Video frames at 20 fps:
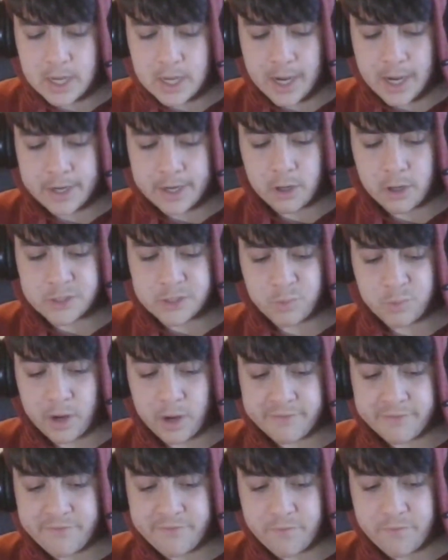I know it's
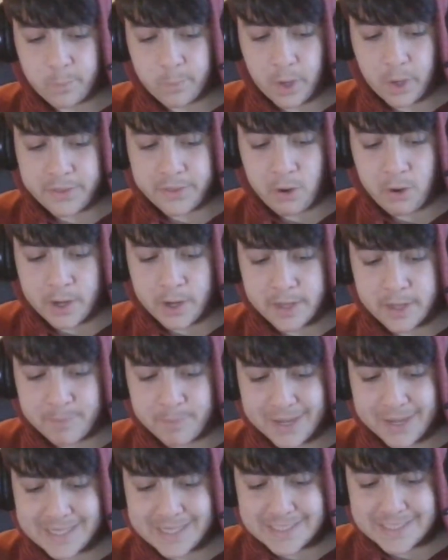one 190
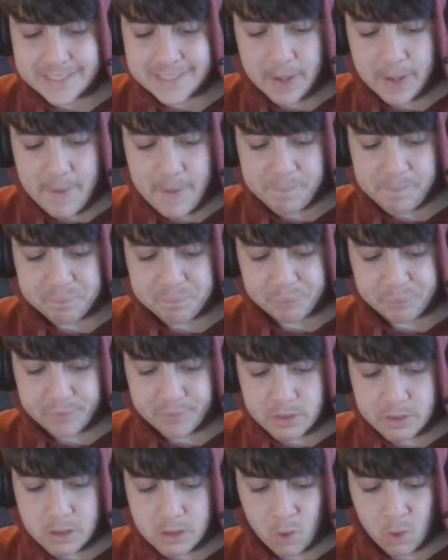apiece,
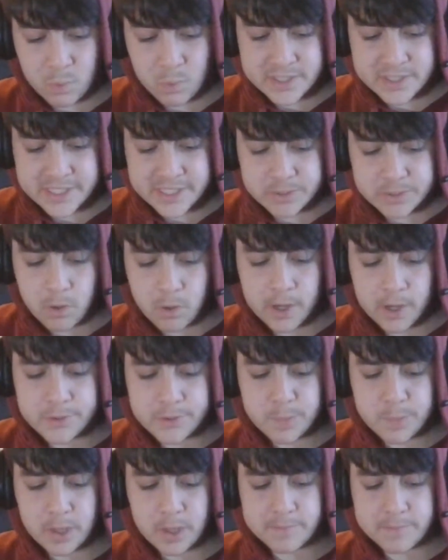which is quite
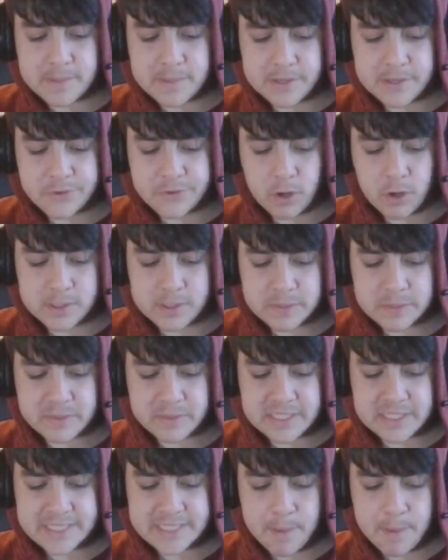good, but I'm tipping the Dockers to win
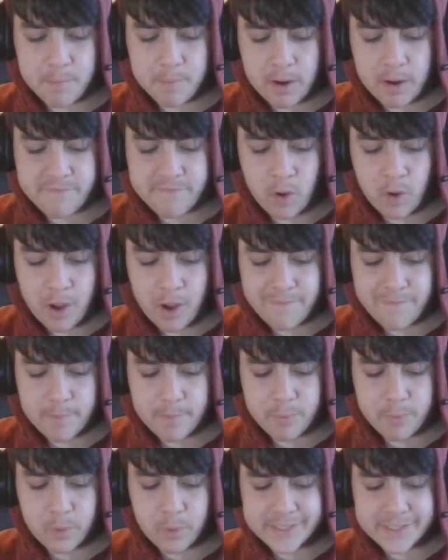this game by five
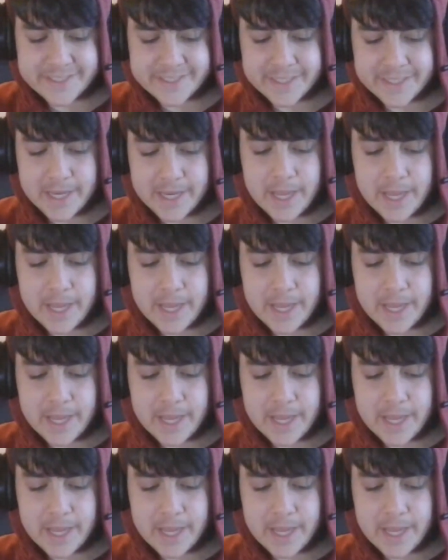points